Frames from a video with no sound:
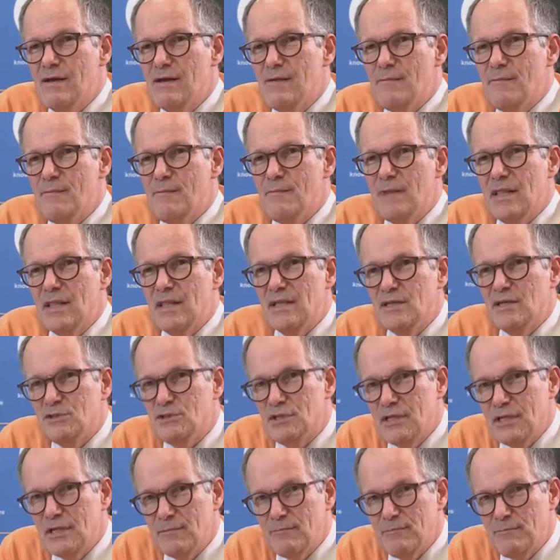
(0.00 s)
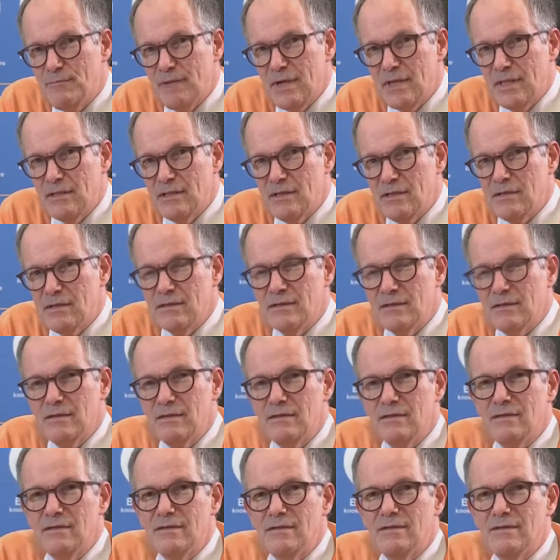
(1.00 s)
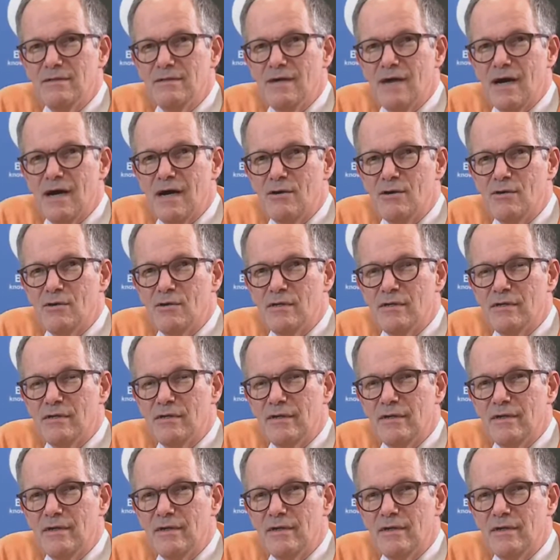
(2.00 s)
managing better our